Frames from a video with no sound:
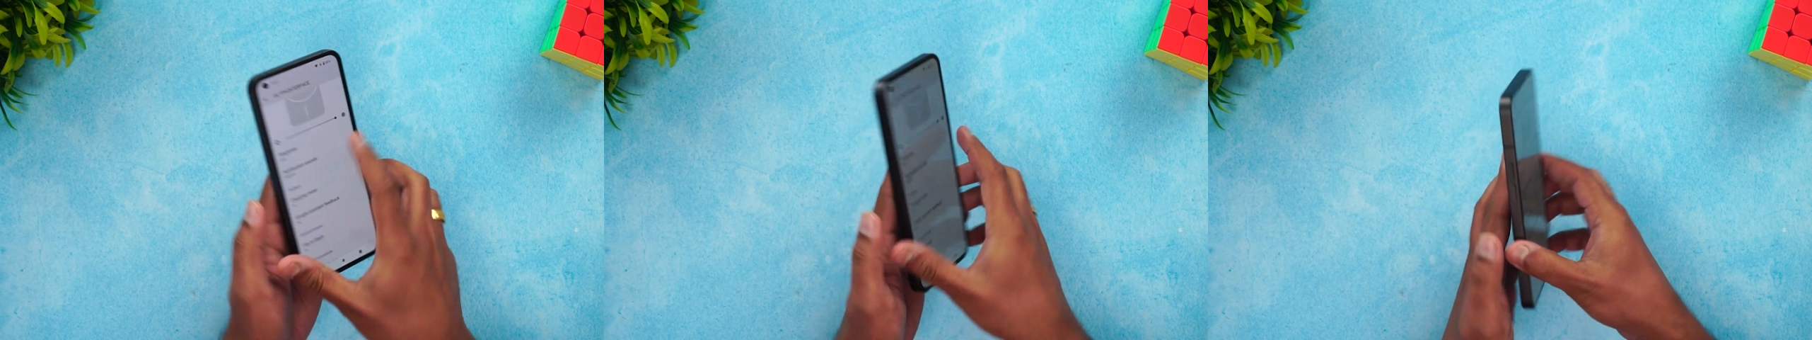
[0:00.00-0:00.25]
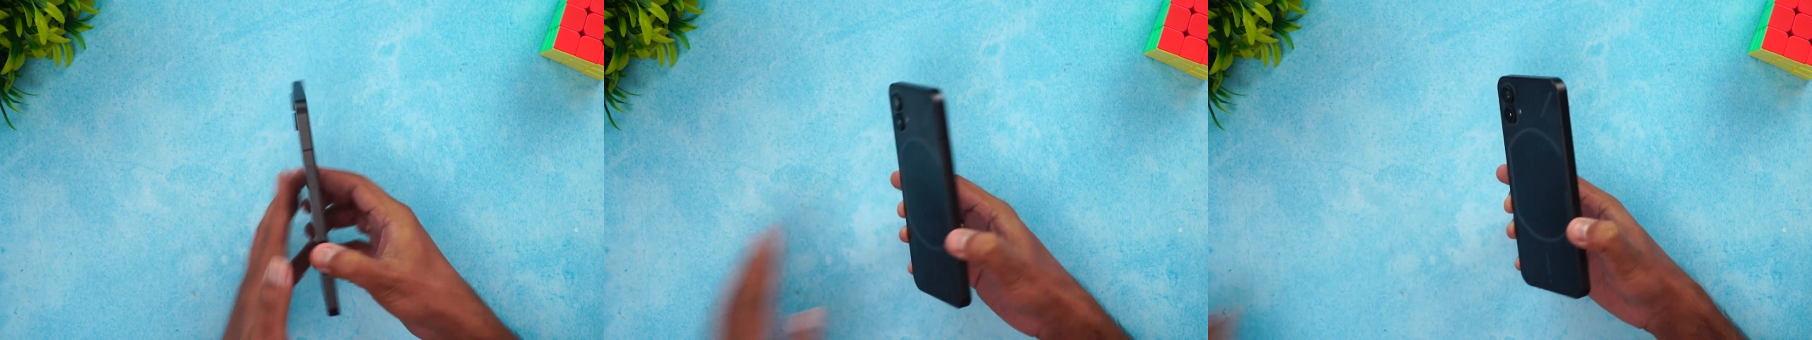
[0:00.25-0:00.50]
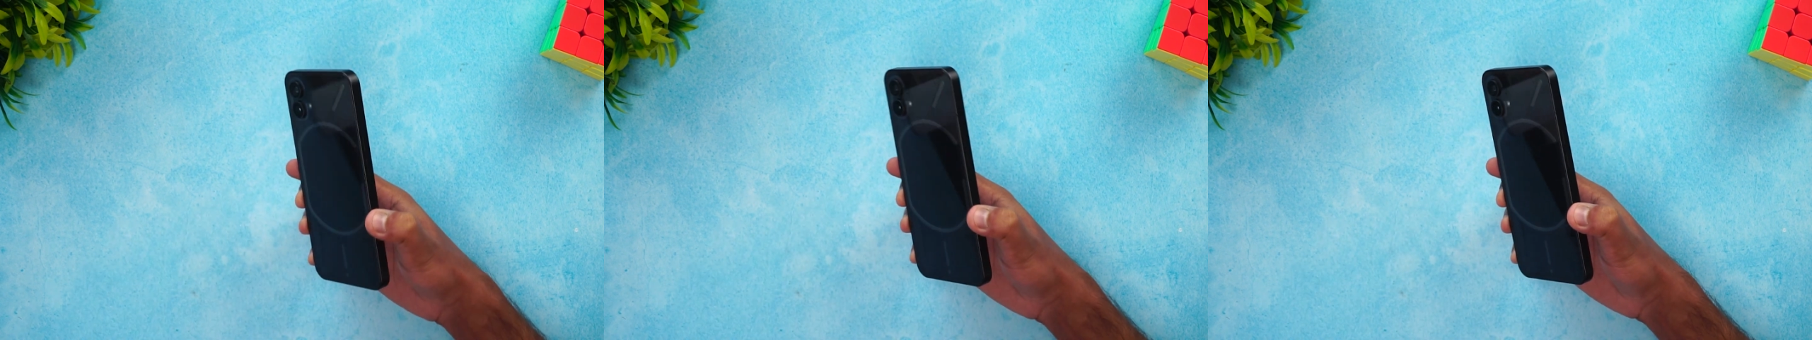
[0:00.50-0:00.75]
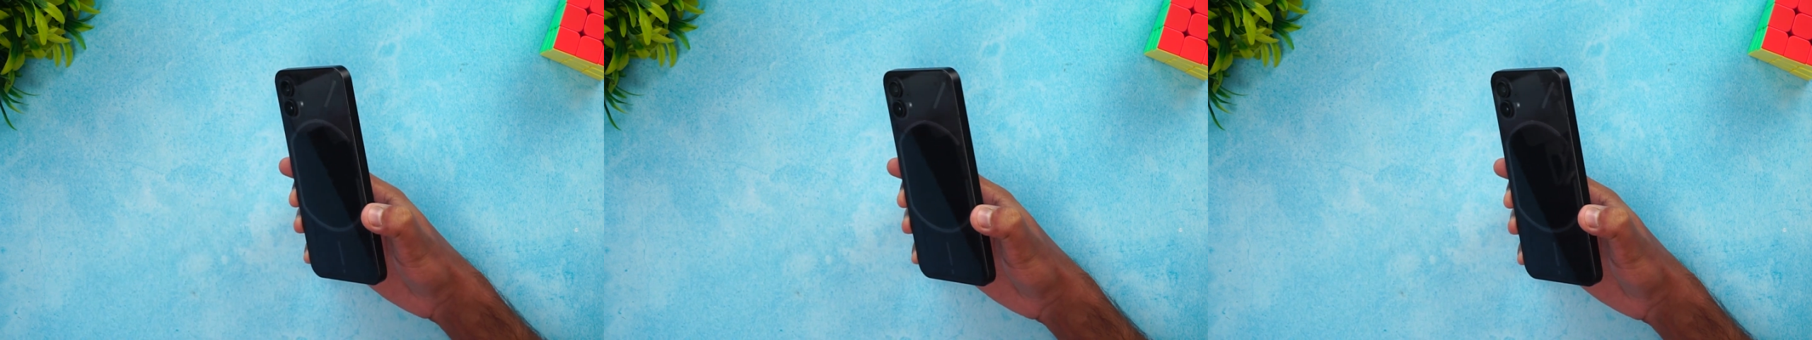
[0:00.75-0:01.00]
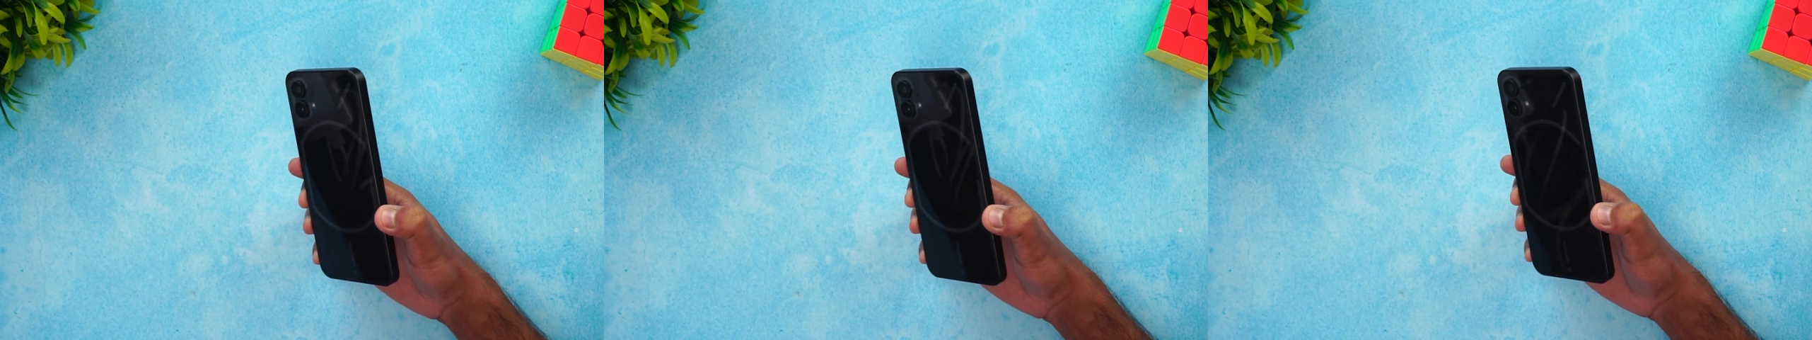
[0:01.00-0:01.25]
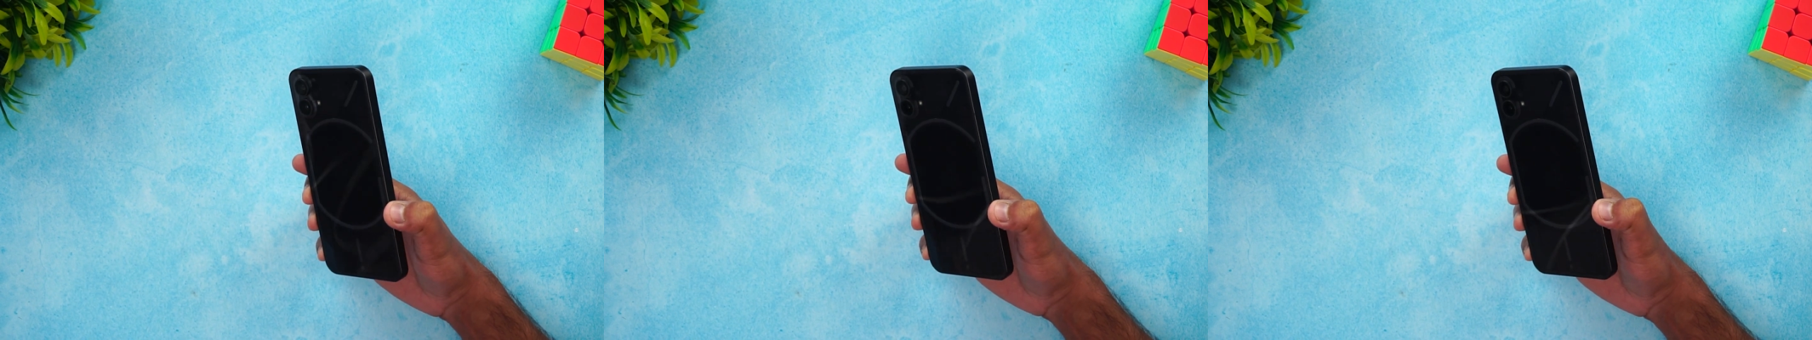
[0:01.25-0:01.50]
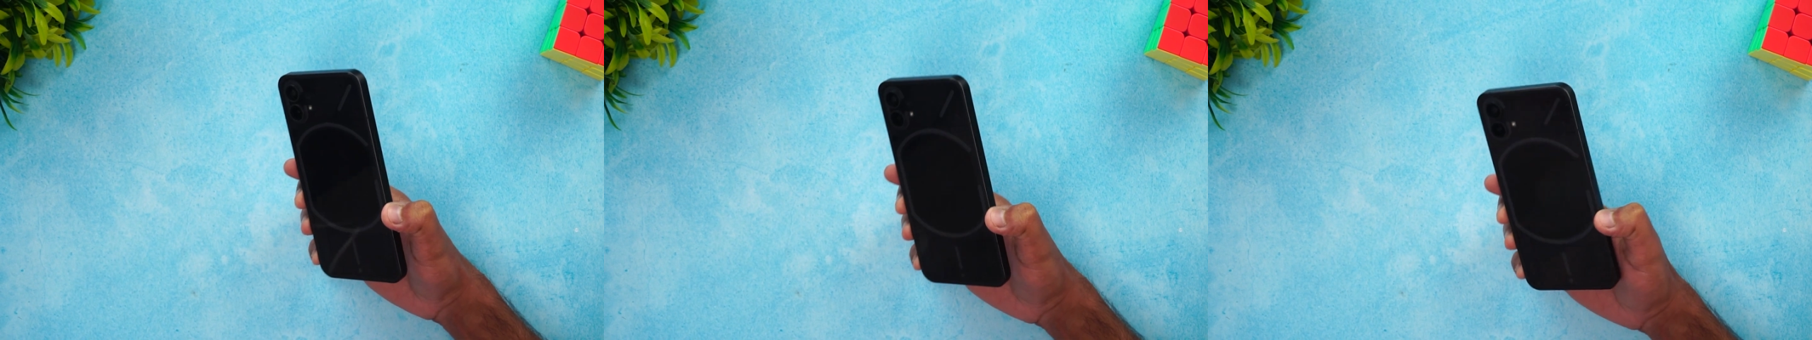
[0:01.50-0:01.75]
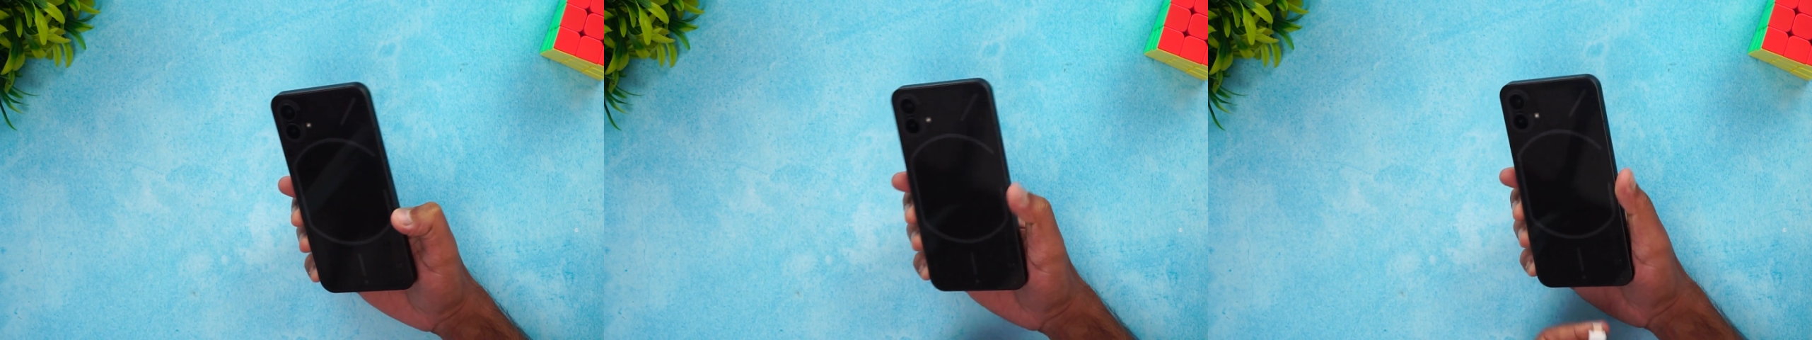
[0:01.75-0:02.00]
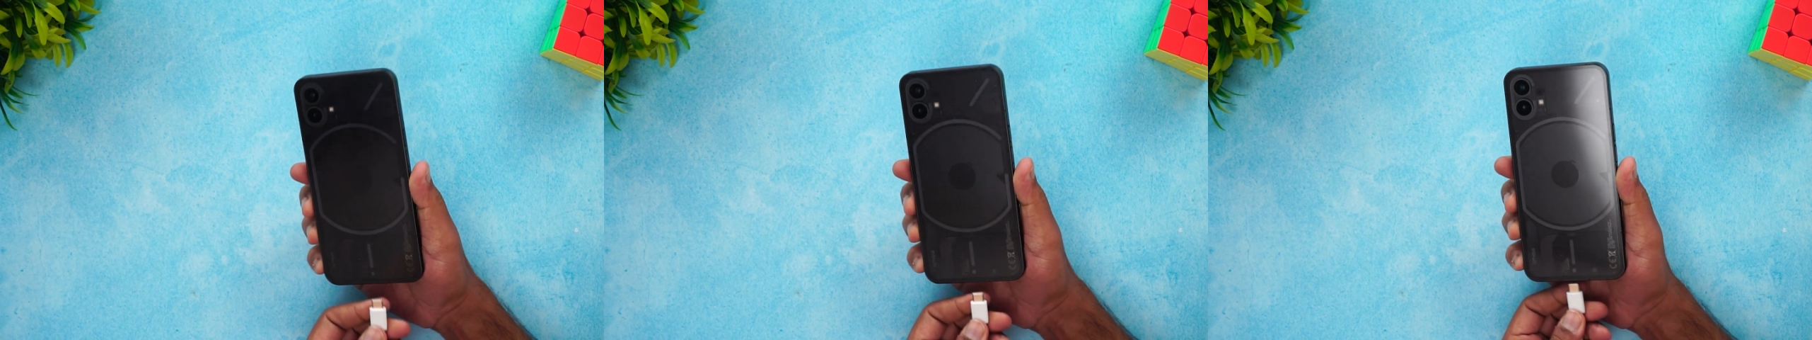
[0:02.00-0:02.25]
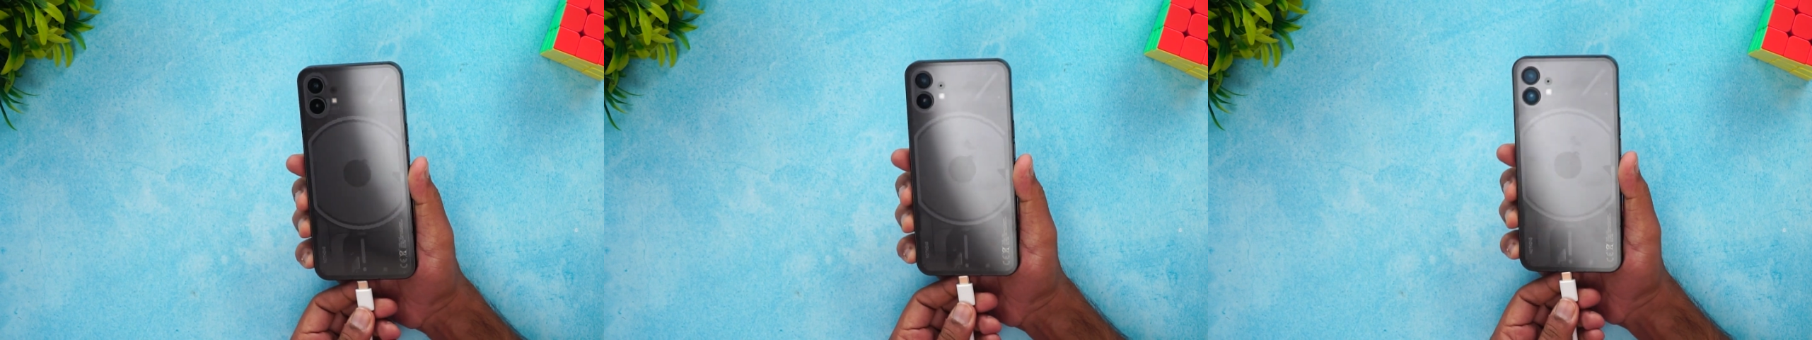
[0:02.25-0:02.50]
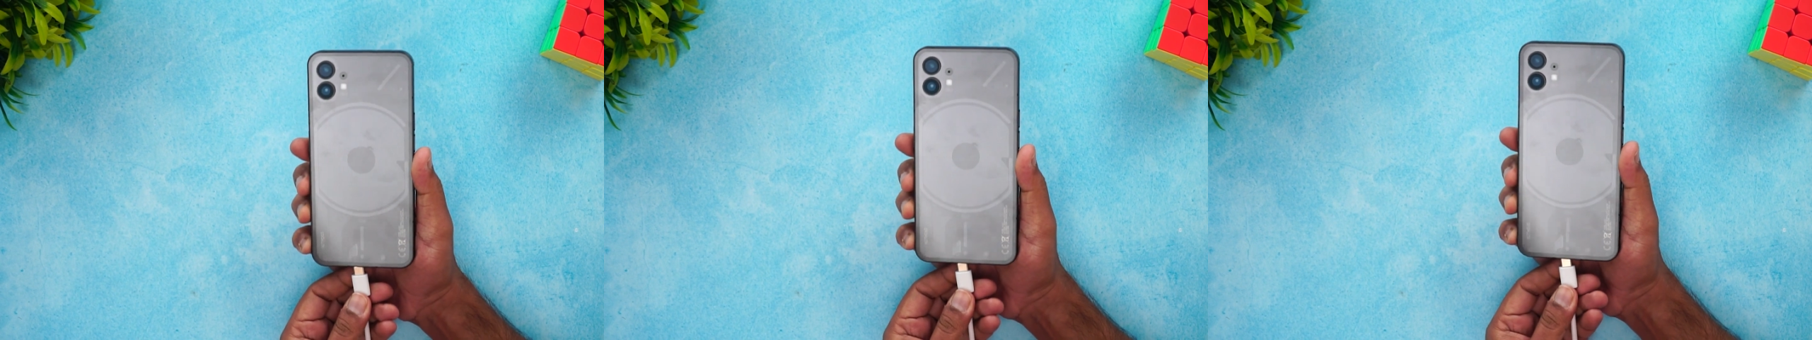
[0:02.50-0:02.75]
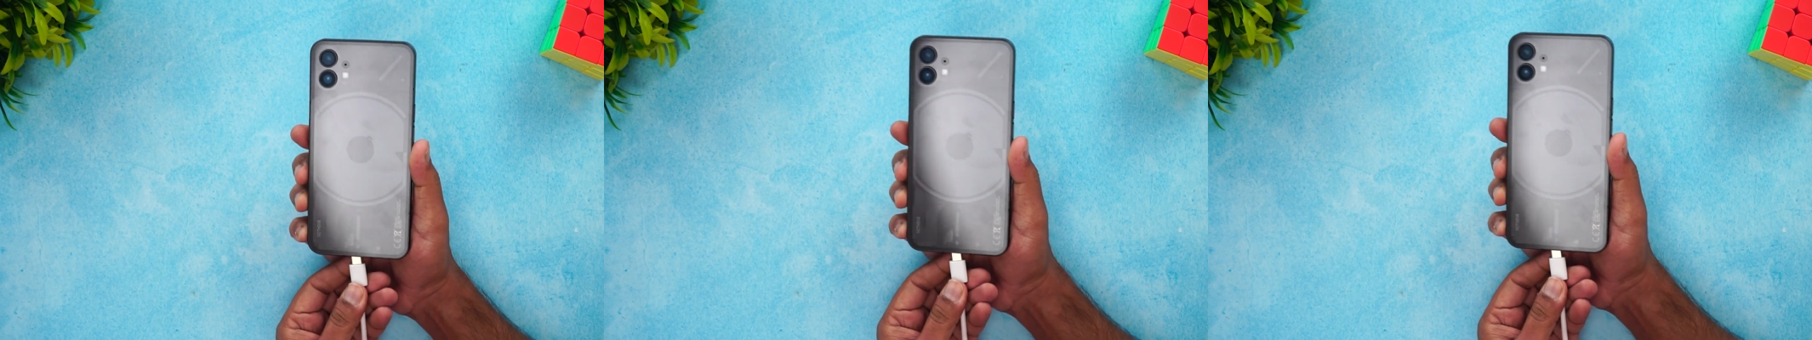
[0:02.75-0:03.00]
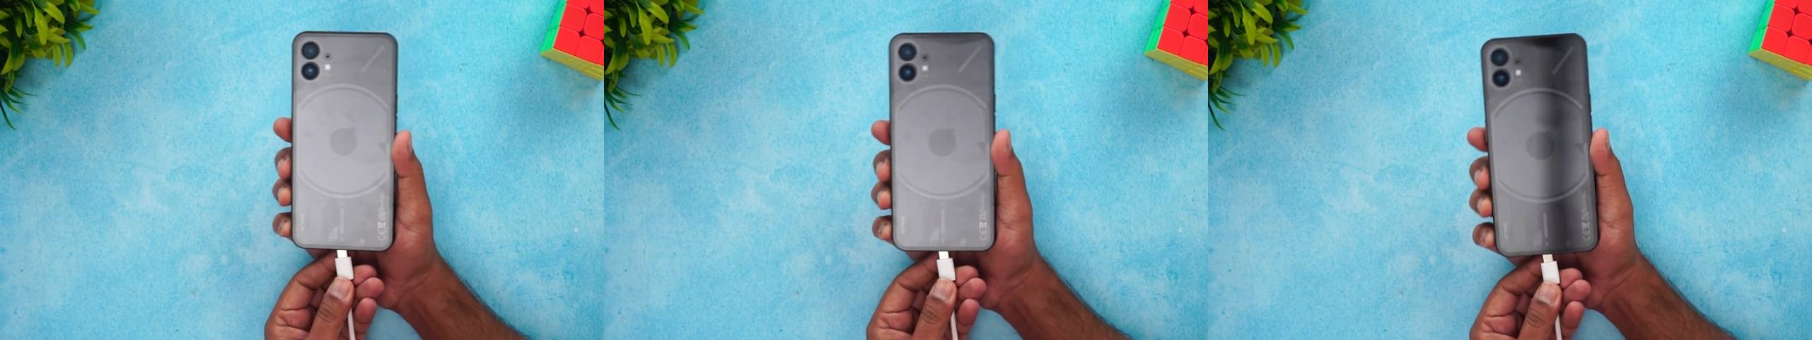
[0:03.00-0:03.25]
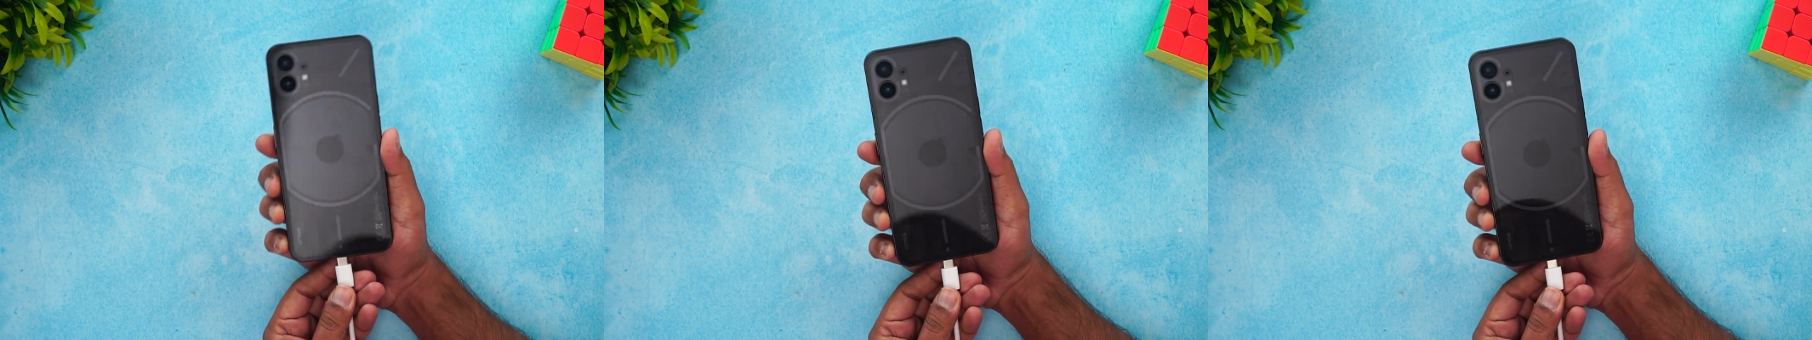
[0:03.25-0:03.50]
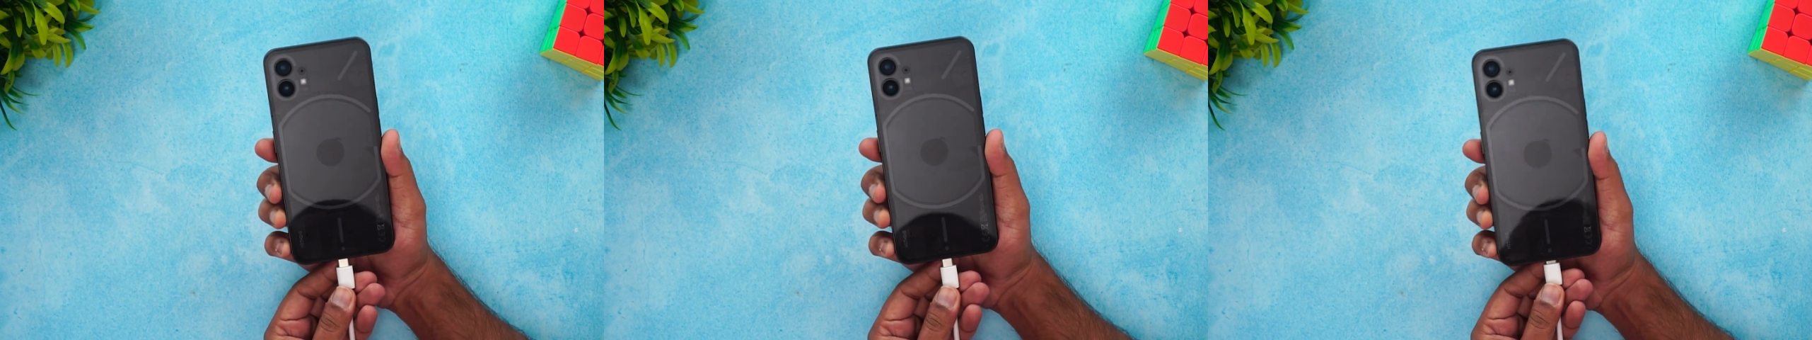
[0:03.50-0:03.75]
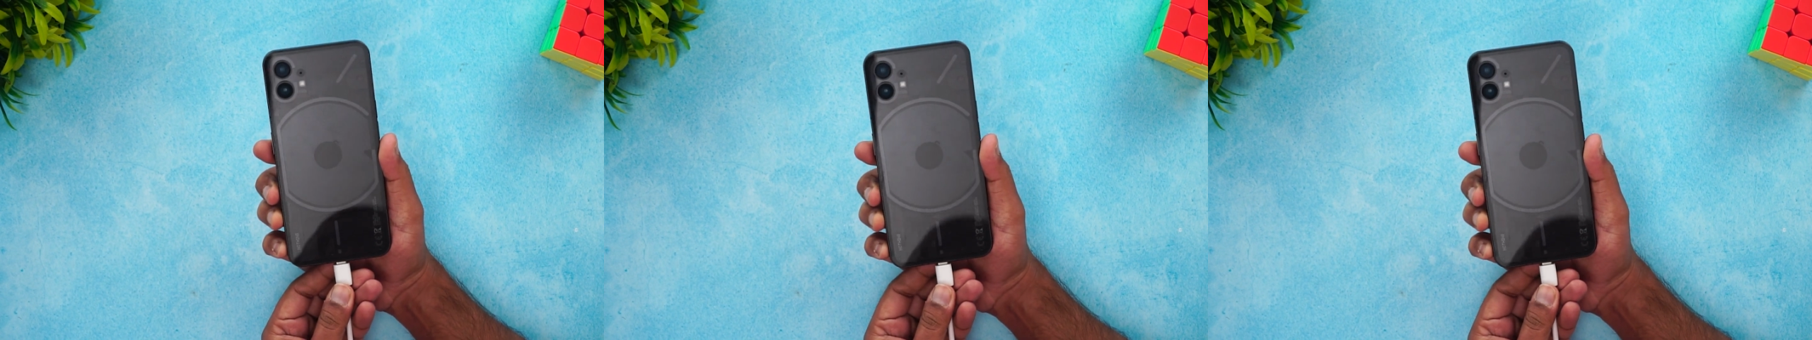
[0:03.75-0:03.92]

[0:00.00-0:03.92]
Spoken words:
Nobody's mouth can be seen.